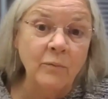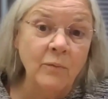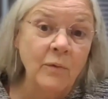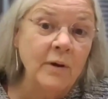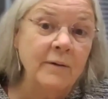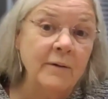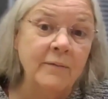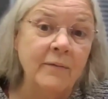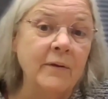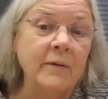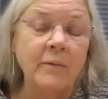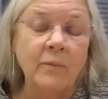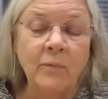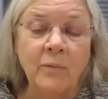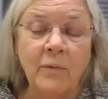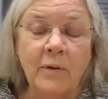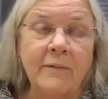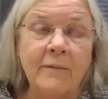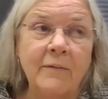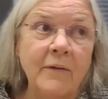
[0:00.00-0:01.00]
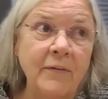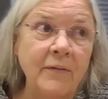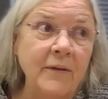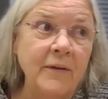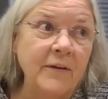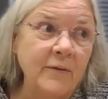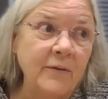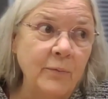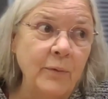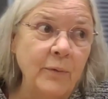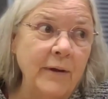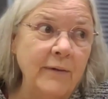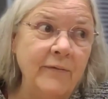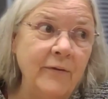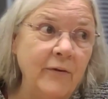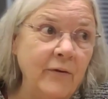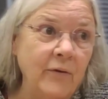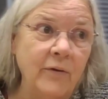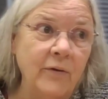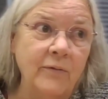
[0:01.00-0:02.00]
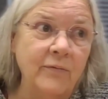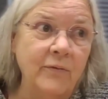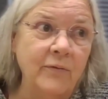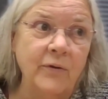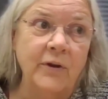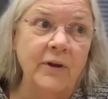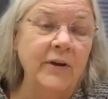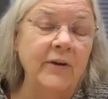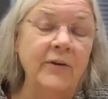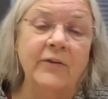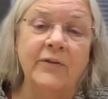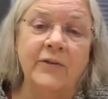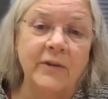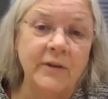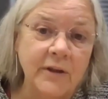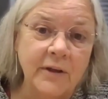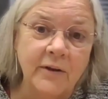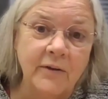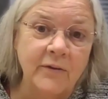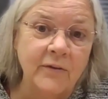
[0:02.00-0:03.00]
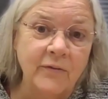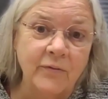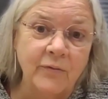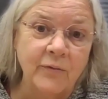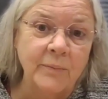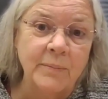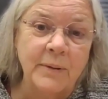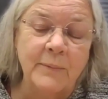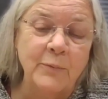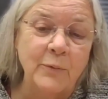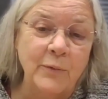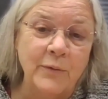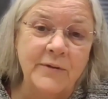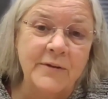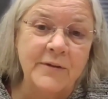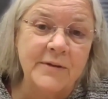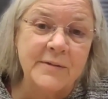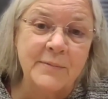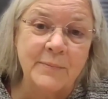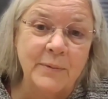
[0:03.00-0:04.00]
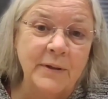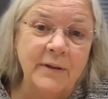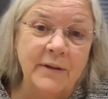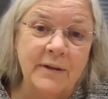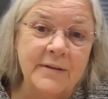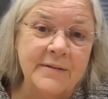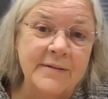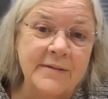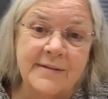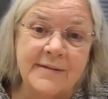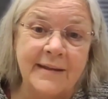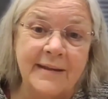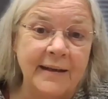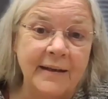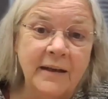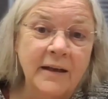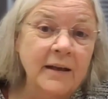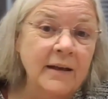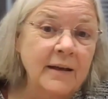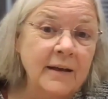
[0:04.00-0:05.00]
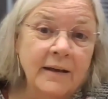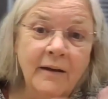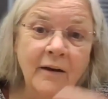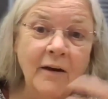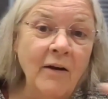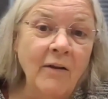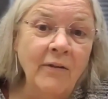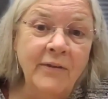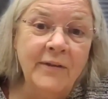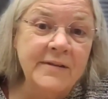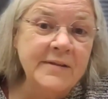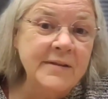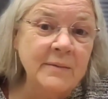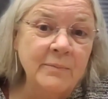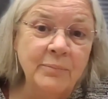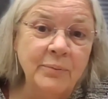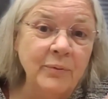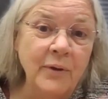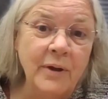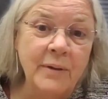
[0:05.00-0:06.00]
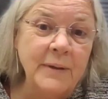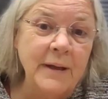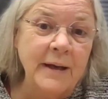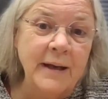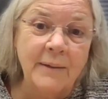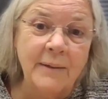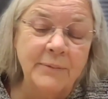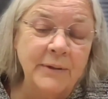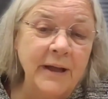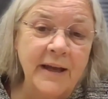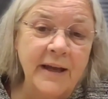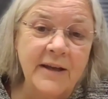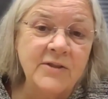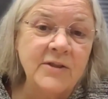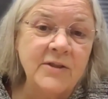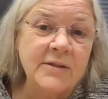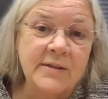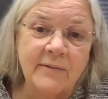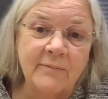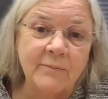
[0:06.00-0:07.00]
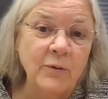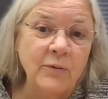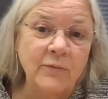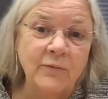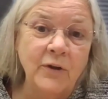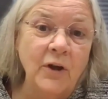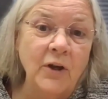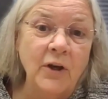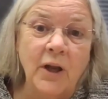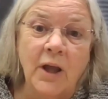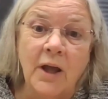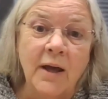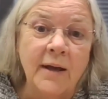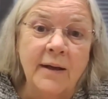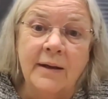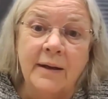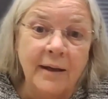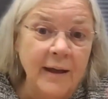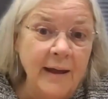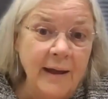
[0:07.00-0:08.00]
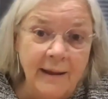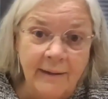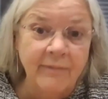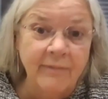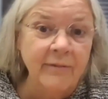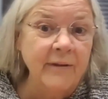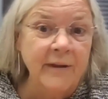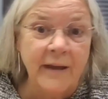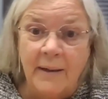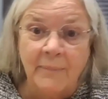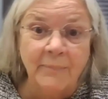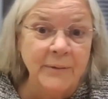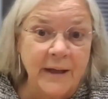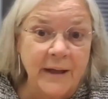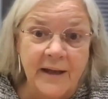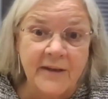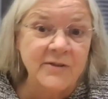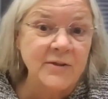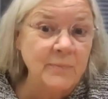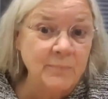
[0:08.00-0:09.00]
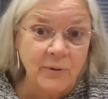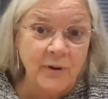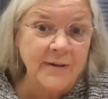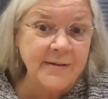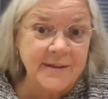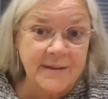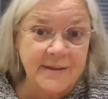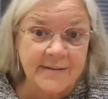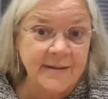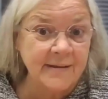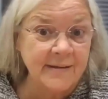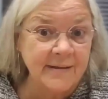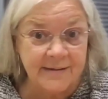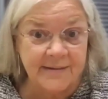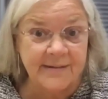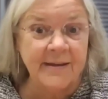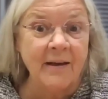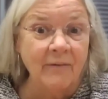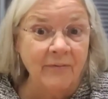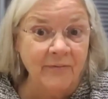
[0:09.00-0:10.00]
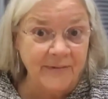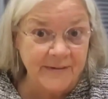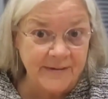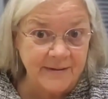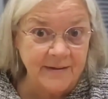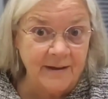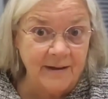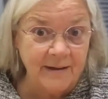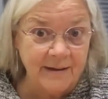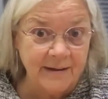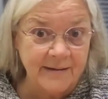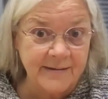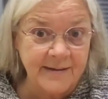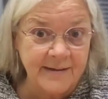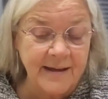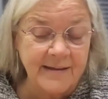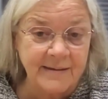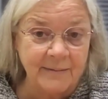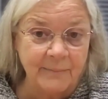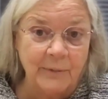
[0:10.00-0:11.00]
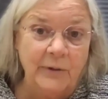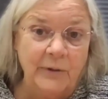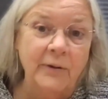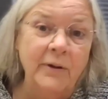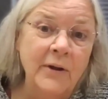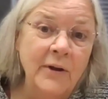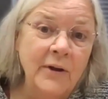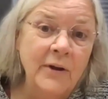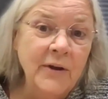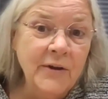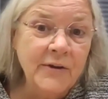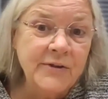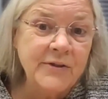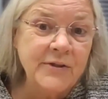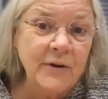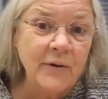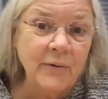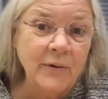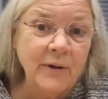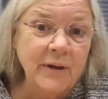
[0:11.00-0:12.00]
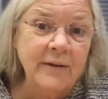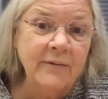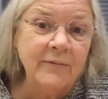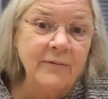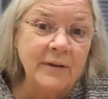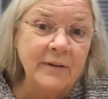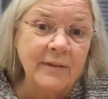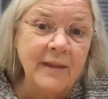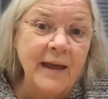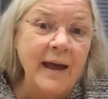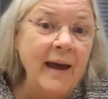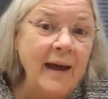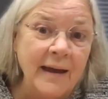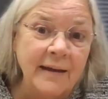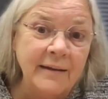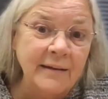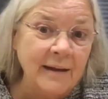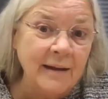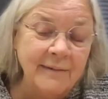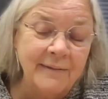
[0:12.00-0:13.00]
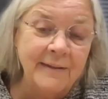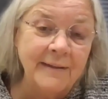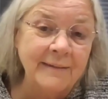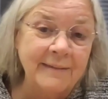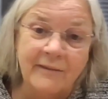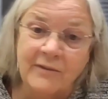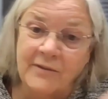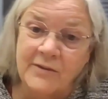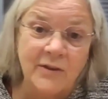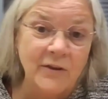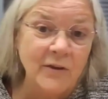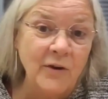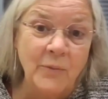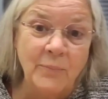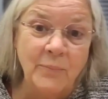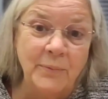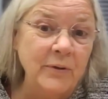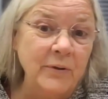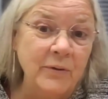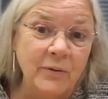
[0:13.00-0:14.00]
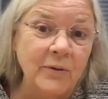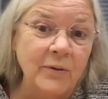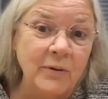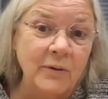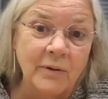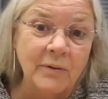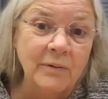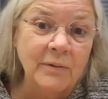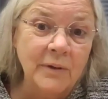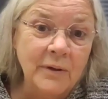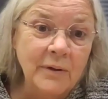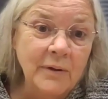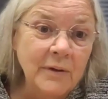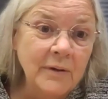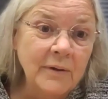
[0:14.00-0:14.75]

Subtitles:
Well, and one of the things we've heard for years and years from people with disabilities is that all these employment applications have moved online, and the application process itself is not accessible. So given that, I think there's an open door.